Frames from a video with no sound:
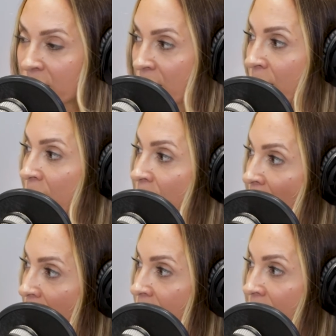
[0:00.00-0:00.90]
different
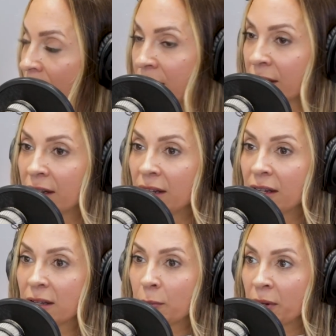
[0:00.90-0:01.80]
friends,
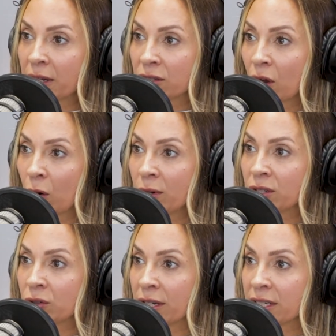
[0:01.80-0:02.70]
but it's
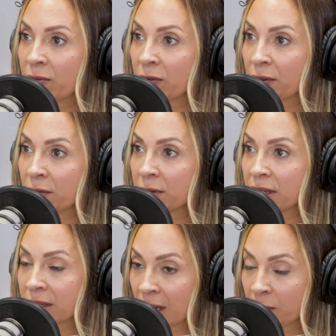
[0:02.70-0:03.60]
always great to have a friend with
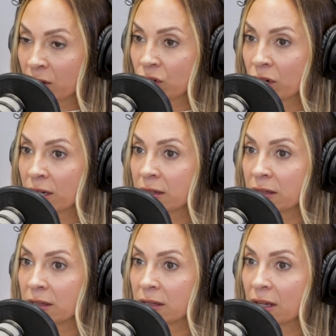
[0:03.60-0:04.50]
the same
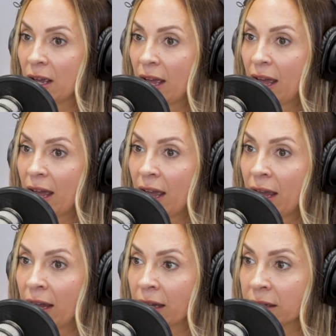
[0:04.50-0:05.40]
interests
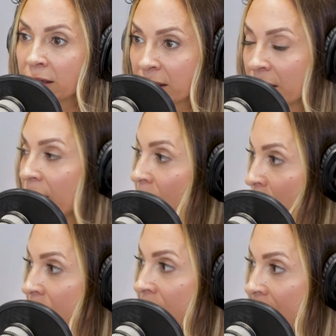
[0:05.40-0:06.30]
and
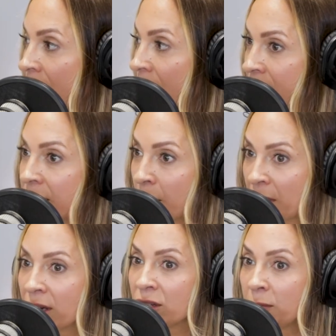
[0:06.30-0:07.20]

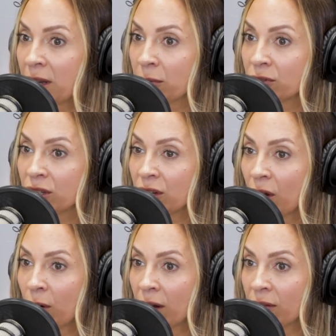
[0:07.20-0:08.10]
somebody to be able to
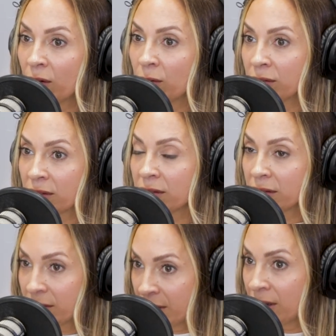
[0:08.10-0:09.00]
go on those,
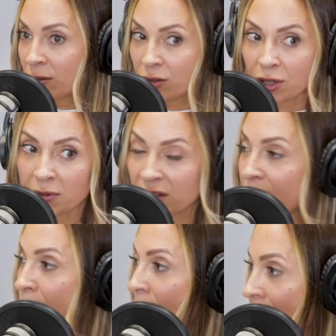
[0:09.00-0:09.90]
trips to
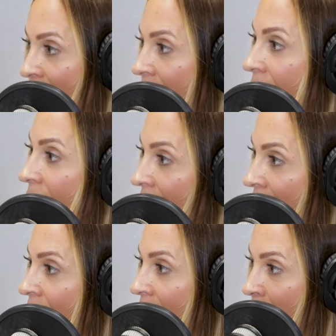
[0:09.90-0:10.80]
the bar and
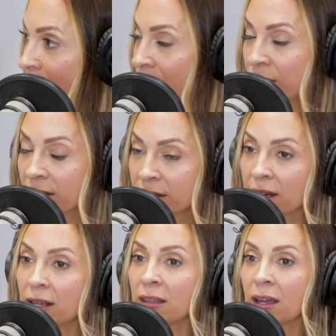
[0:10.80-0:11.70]
collaborations
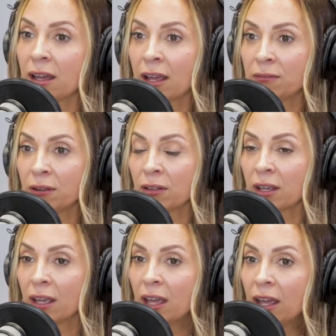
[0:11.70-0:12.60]
like that. I feel like,